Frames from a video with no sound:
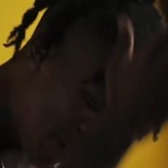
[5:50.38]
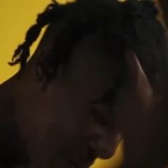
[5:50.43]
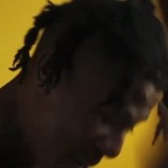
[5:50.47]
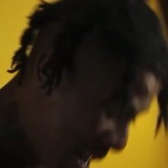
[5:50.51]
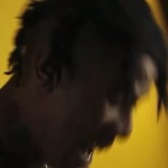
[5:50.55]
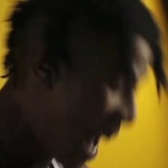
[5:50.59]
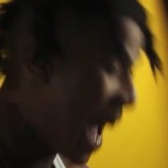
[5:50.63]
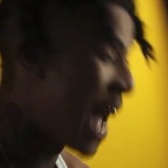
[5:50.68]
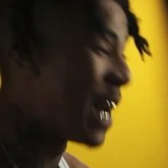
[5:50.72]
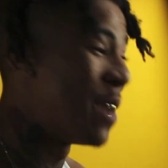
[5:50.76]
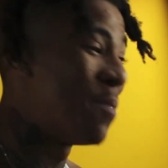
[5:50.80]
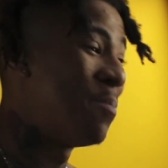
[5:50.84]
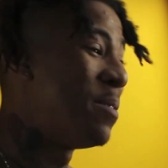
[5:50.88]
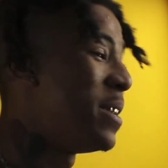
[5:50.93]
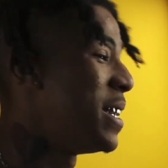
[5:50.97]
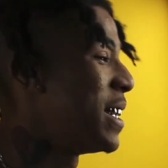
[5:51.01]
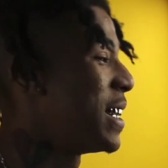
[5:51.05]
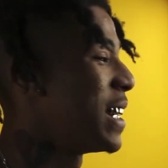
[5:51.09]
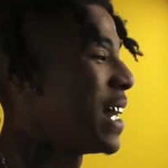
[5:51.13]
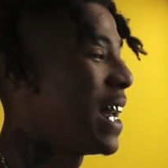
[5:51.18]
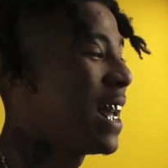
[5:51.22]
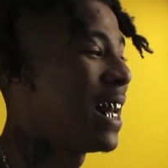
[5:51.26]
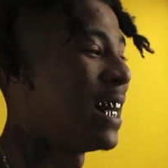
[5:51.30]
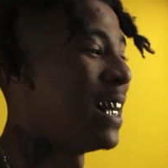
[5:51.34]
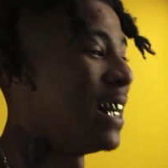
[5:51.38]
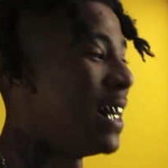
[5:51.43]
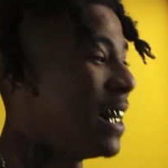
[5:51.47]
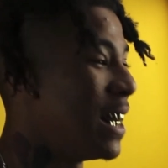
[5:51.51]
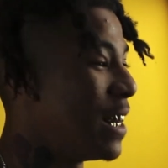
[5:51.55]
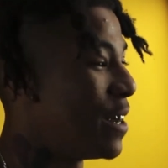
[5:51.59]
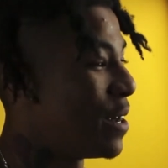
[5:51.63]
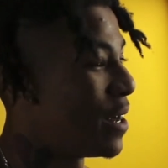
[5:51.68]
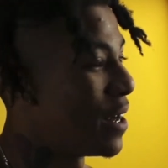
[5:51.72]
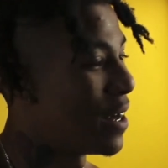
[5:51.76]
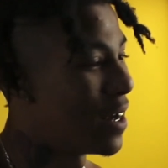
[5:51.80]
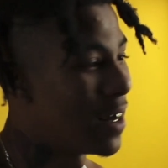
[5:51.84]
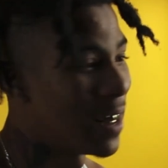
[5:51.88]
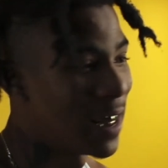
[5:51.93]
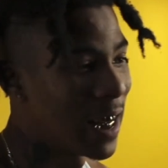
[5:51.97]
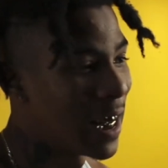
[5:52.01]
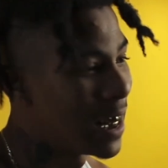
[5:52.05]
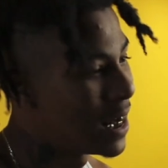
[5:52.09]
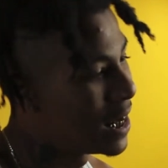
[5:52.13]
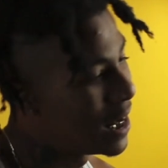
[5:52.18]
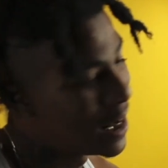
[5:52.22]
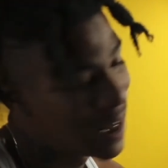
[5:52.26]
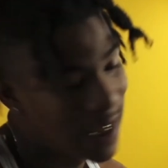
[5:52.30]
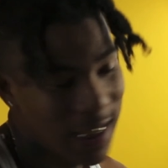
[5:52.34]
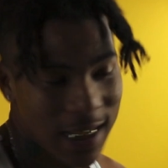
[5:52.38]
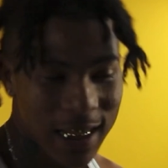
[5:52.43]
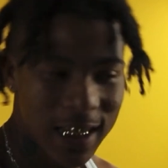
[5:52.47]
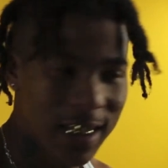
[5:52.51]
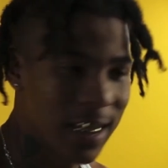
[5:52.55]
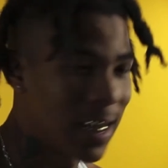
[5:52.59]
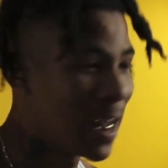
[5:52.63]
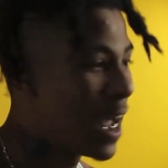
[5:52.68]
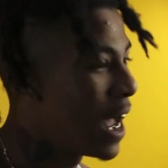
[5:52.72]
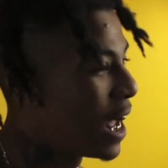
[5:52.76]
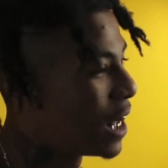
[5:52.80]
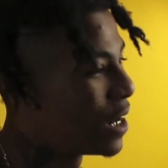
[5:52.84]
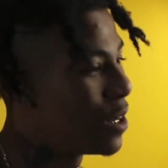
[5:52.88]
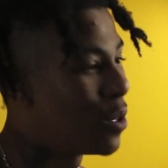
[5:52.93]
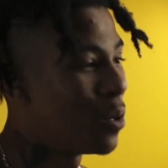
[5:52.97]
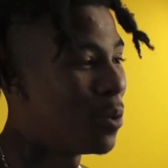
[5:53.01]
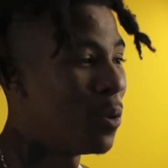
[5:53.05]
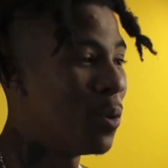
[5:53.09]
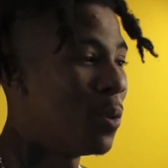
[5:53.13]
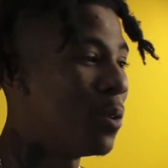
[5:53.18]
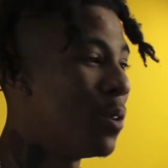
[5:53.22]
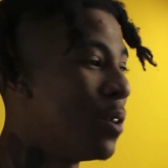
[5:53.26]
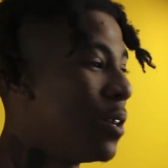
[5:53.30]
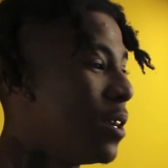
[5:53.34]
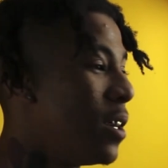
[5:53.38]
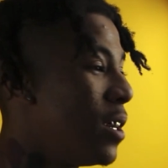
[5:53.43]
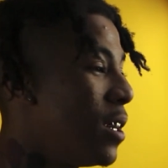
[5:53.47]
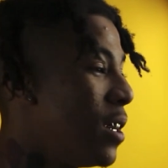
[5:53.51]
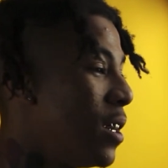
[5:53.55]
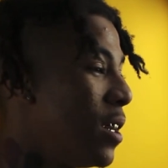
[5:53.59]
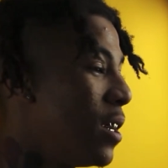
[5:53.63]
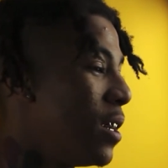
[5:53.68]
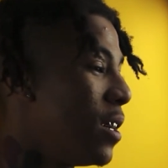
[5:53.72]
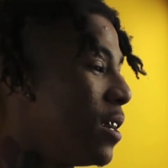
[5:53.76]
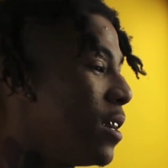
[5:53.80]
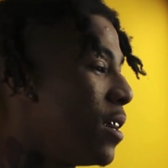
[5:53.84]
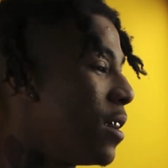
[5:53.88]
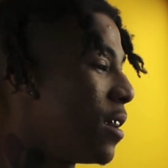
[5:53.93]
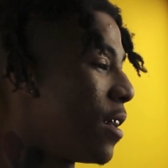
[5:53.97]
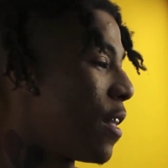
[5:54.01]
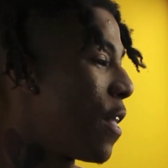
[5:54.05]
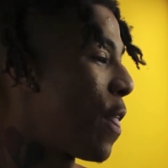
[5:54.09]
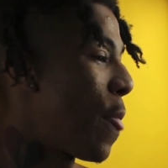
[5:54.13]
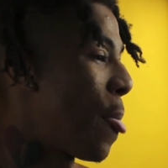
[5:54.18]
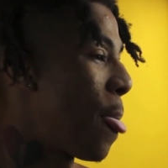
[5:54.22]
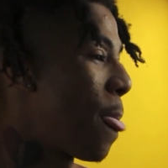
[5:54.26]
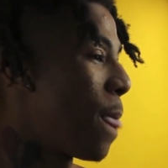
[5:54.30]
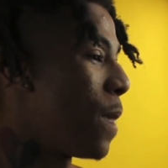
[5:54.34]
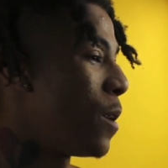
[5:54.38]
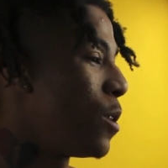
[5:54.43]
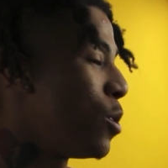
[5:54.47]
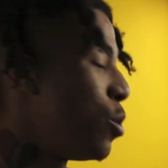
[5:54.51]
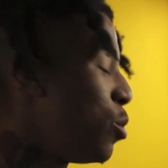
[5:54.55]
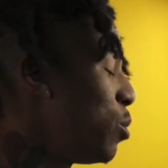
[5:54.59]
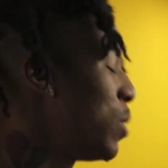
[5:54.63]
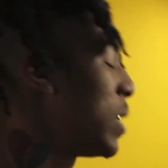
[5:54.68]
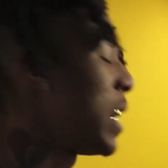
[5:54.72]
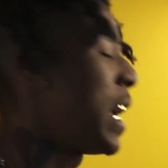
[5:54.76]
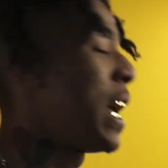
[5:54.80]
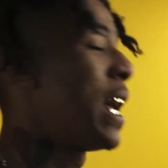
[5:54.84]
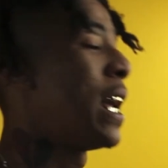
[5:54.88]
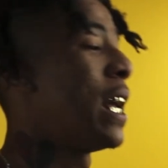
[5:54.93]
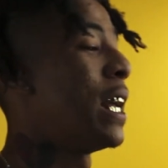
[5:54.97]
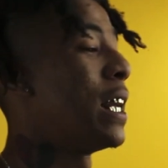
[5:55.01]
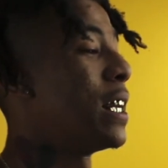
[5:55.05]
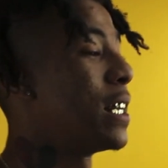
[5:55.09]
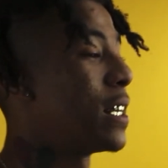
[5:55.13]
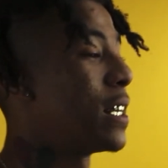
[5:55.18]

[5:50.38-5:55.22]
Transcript: got to be solid. That just got to two times.